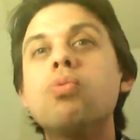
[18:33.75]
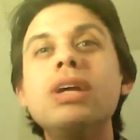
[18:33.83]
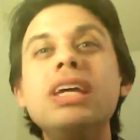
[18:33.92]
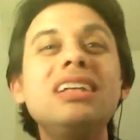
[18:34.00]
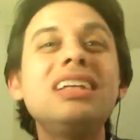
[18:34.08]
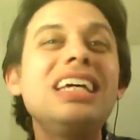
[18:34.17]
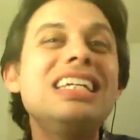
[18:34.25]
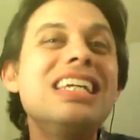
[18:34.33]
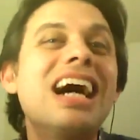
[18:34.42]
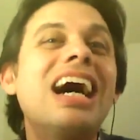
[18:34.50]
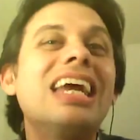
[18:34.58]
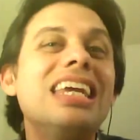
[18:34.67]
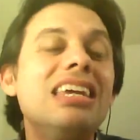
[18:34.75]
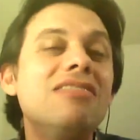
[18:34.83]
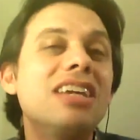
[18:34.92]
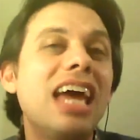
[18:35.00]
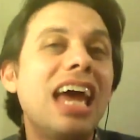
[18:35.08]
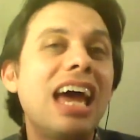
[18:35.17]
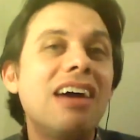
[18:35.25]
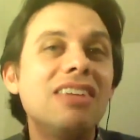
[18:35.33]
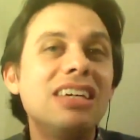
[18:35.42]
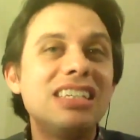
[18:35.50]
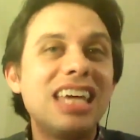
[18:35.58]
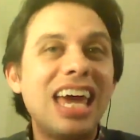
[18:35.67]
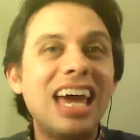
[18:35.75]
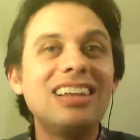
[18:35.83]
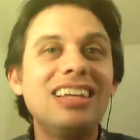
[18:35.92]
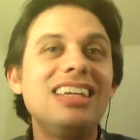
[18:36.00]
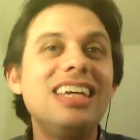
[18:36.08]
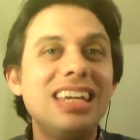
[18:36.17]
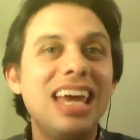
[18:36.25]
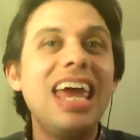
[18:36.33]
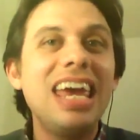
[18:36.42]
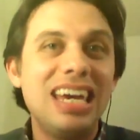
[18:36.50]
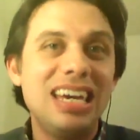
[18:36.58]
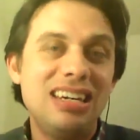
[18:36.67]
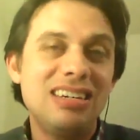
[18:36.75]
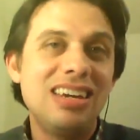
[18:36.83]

Really not even having talent in hand.